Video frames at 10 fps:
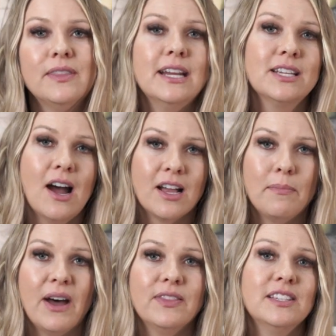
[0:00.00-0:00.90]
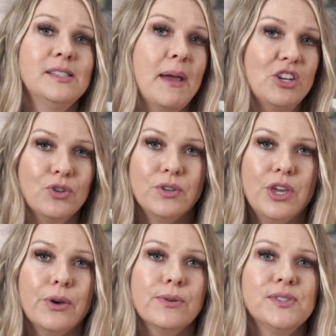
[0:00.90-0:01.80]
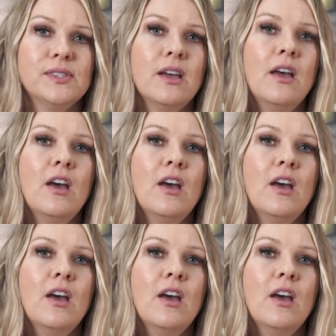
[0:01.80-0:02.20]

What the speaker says: they talk about the spatial use.